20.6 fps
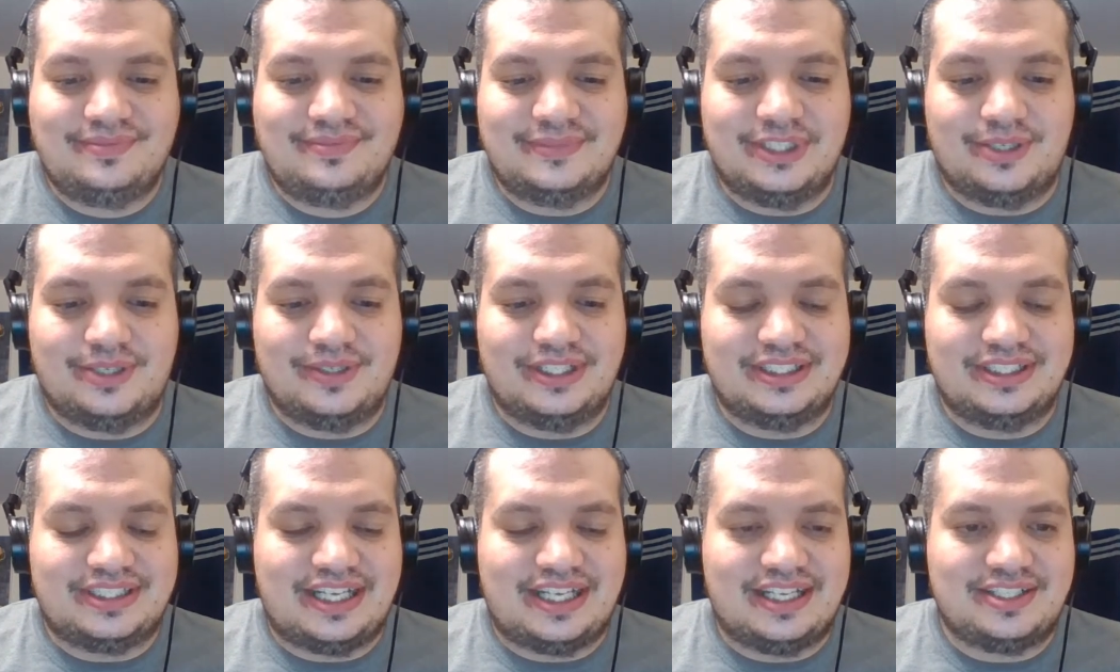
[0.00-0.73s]
You know,
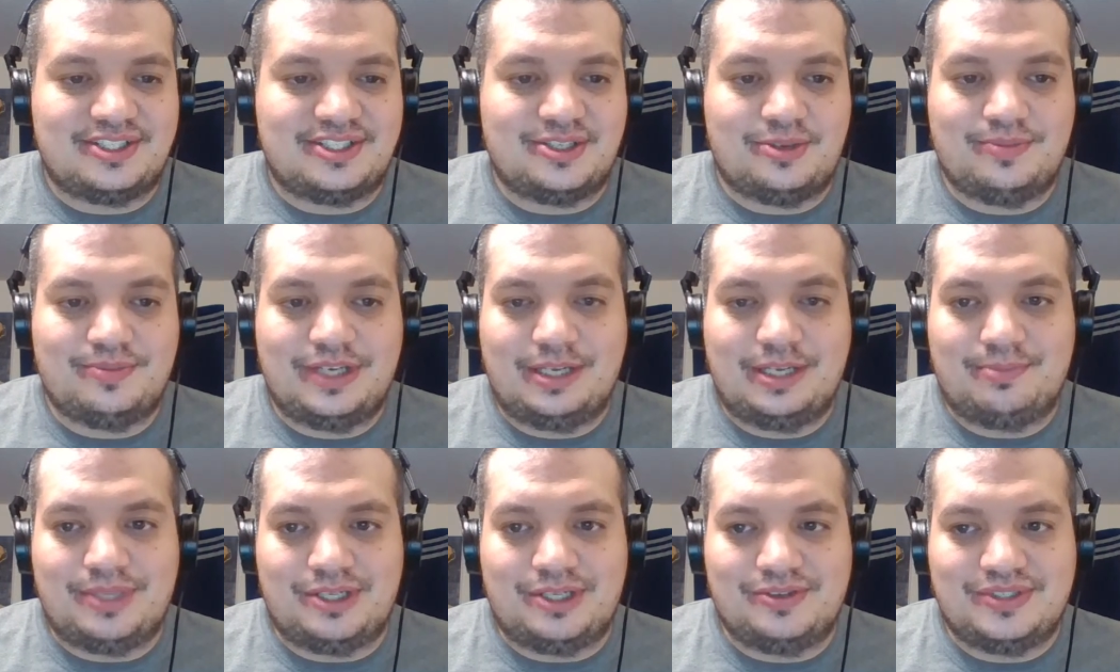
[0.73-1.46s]
he's had so many
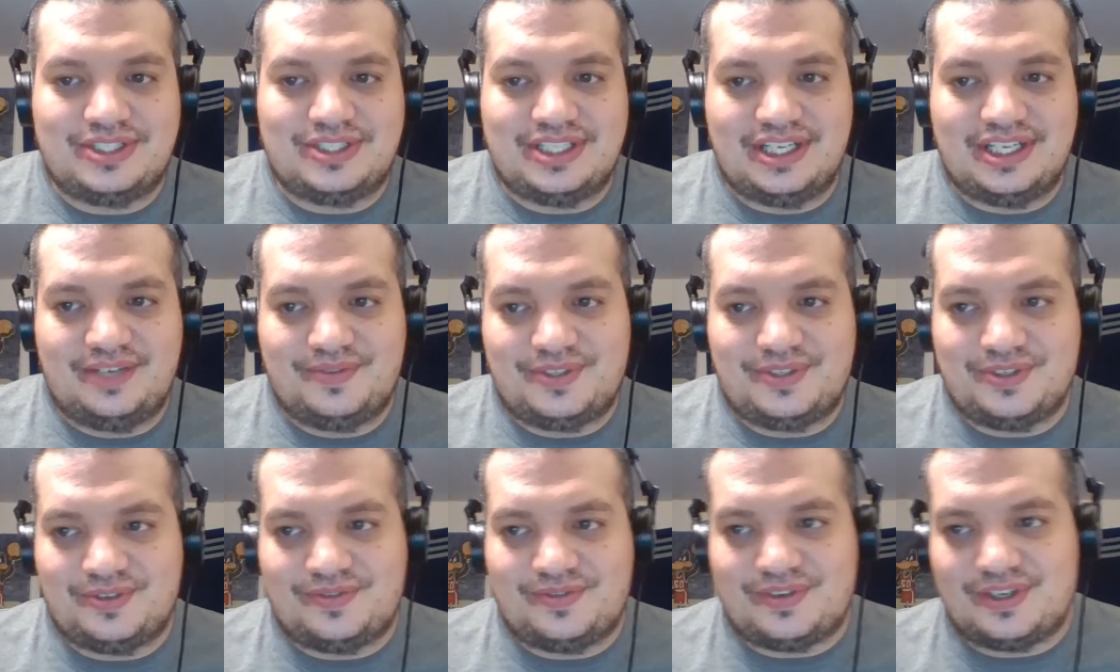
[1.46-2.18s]
blown saves
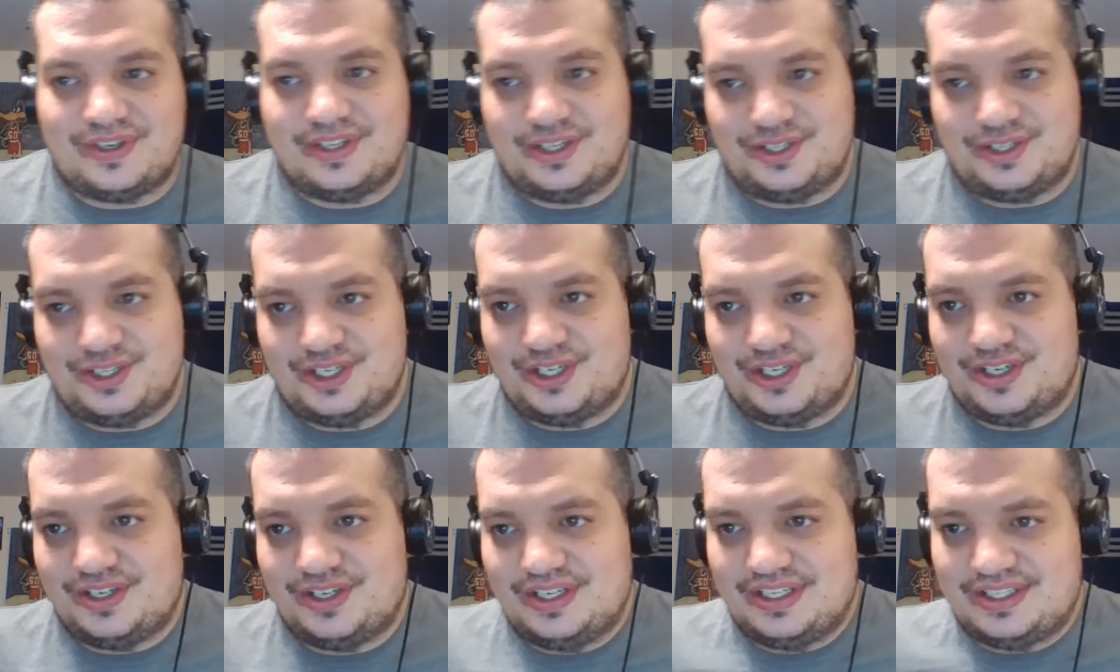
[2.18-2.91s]
so far this
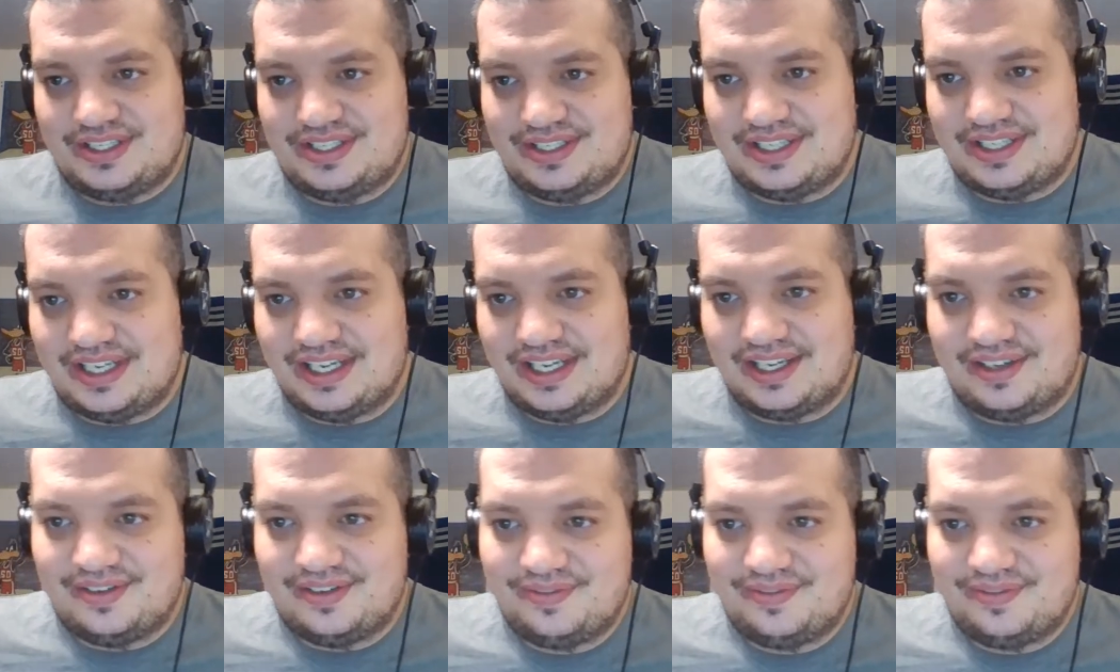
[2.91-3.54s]
year. It's like,